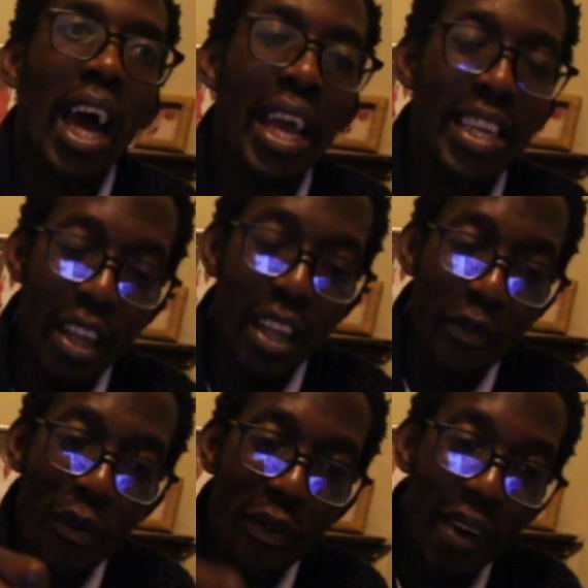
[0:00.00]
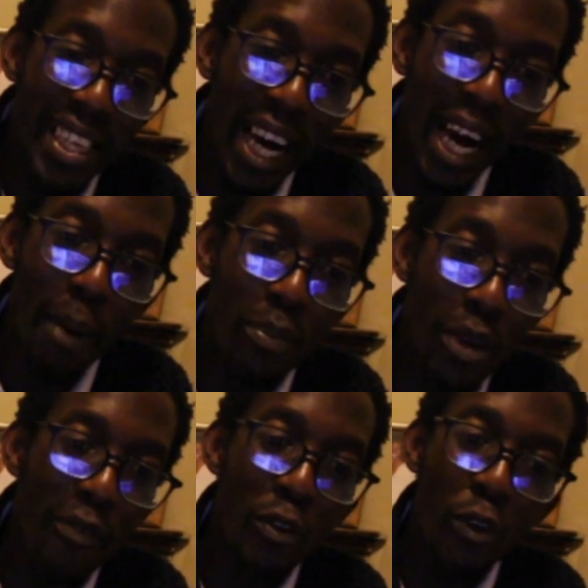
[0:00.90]
And then if you fuck up, you
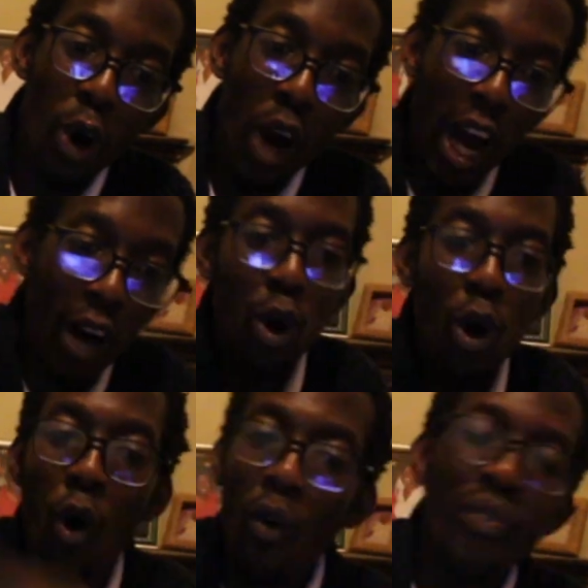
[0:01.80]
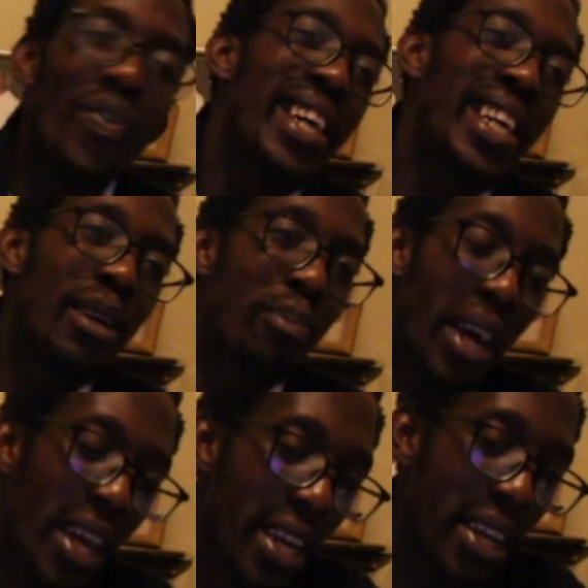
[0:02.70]
have to throw out the whole fucking
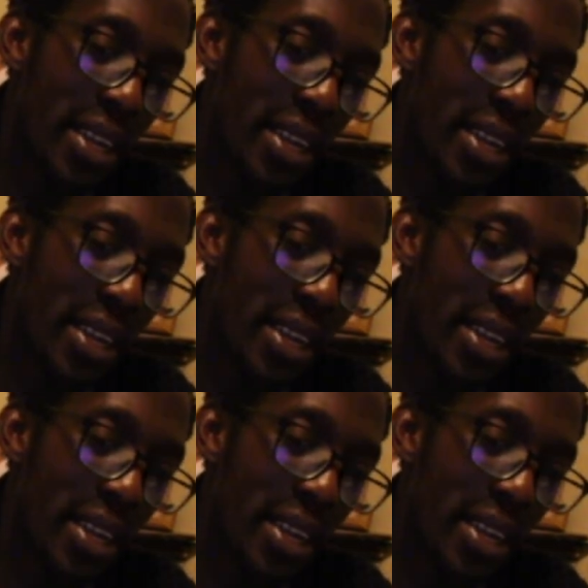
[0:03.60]
page.